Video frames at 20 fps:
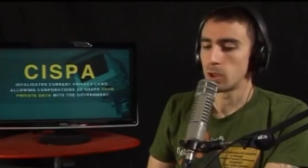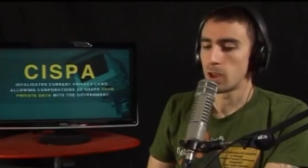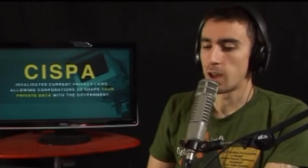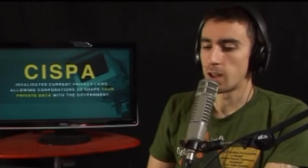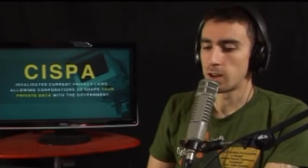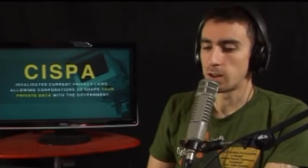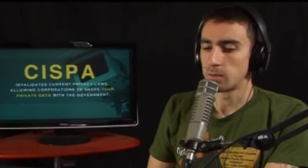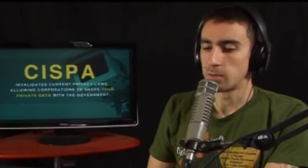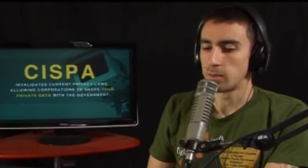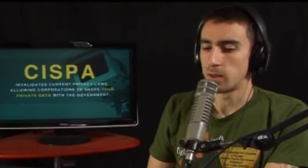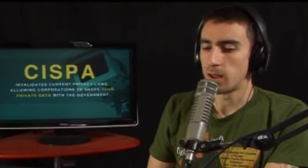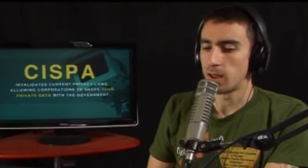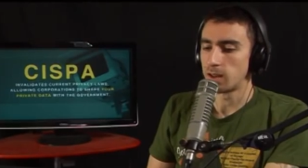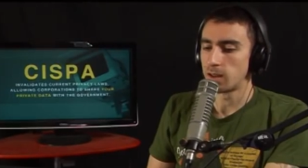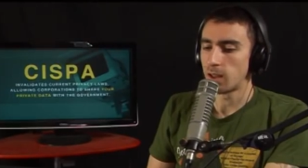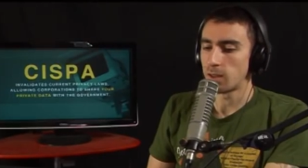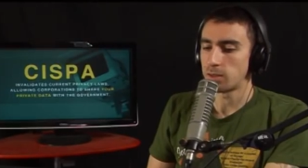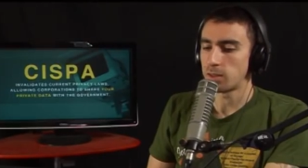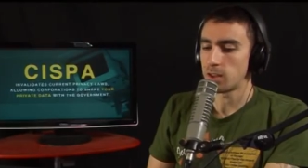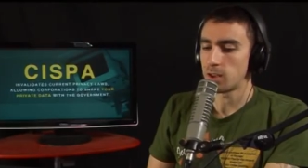got it.
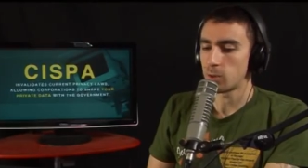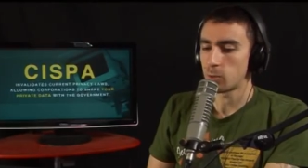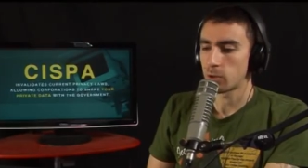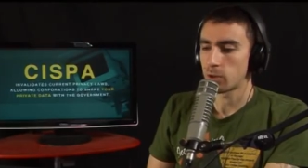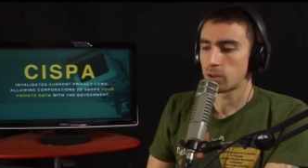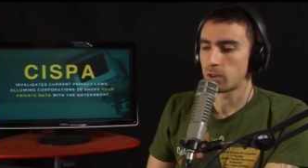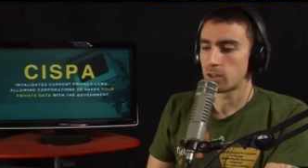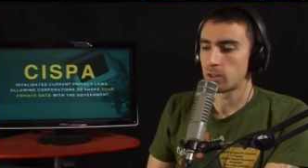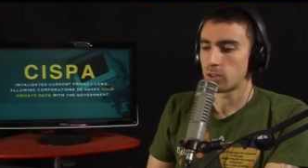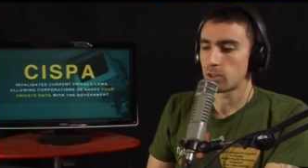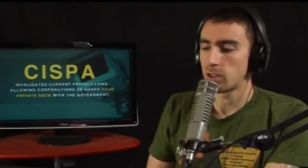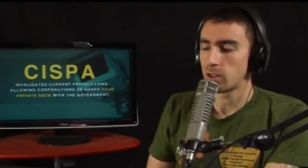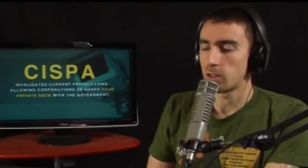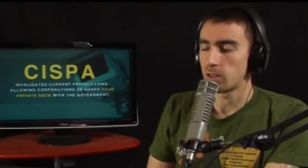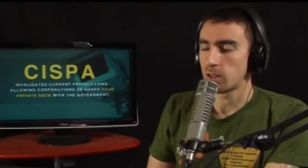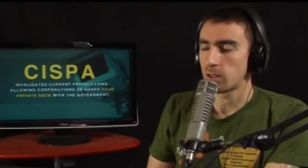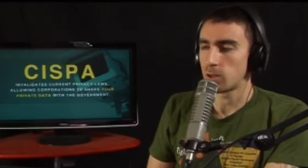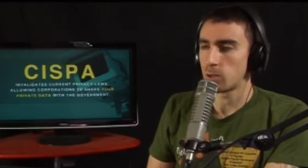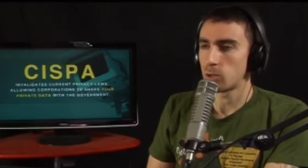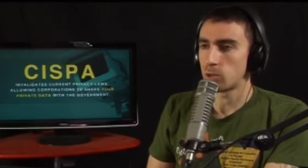And I think we're going to see,
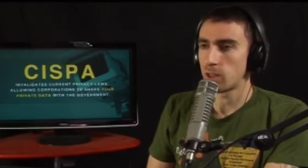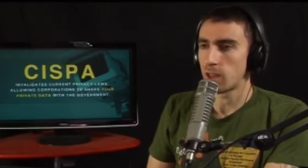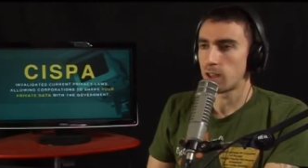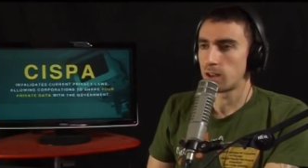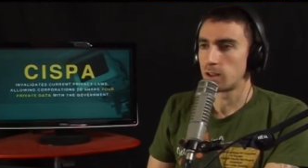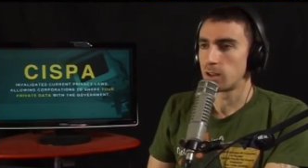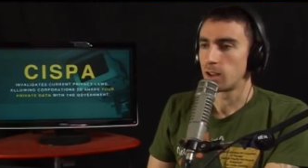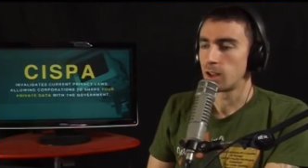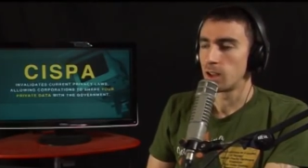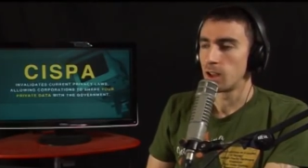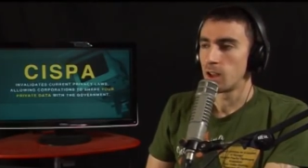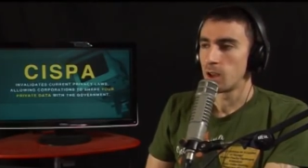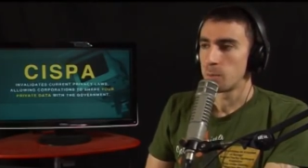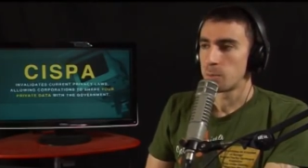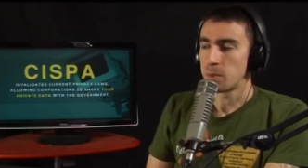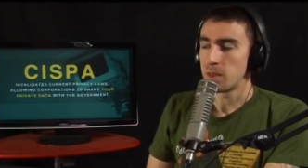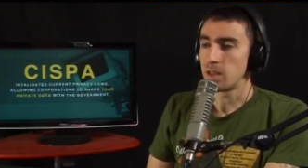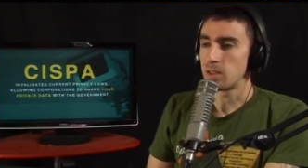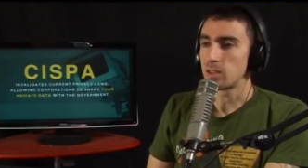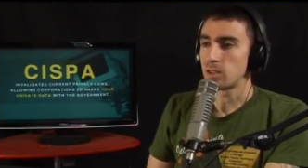like you said,
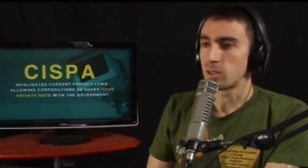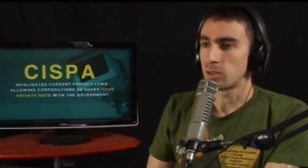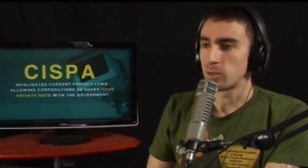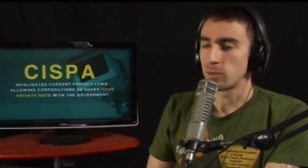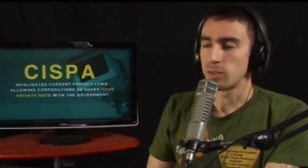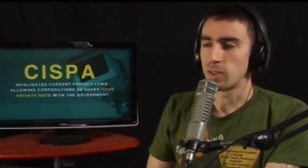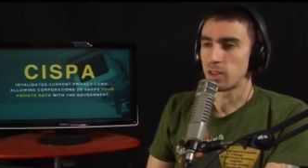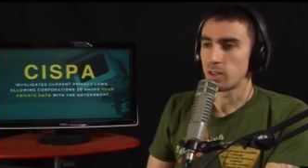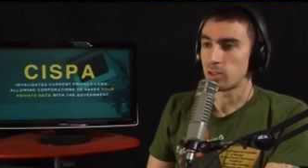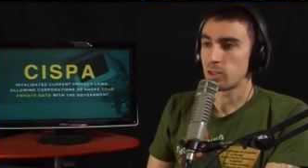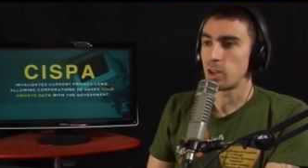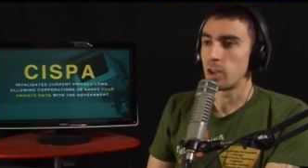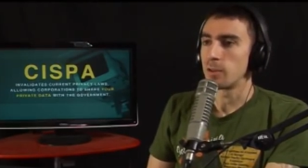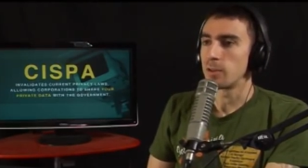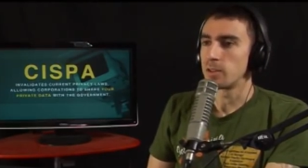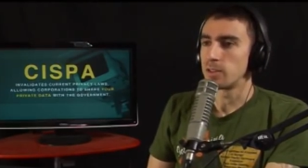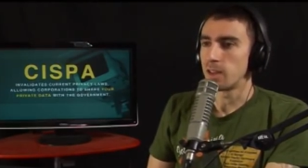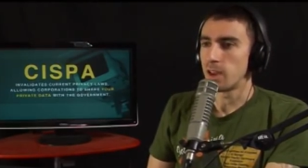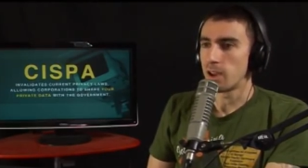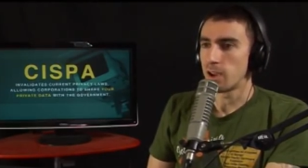pieces of this
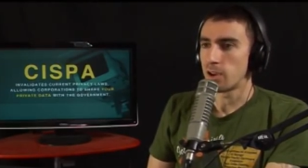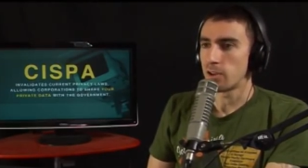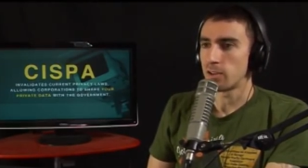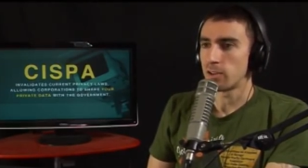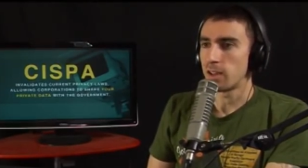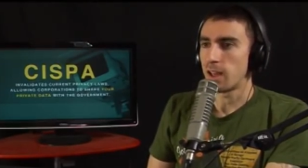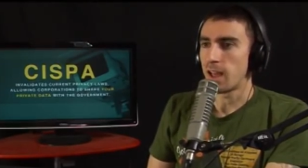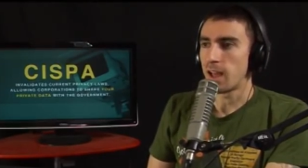here and there.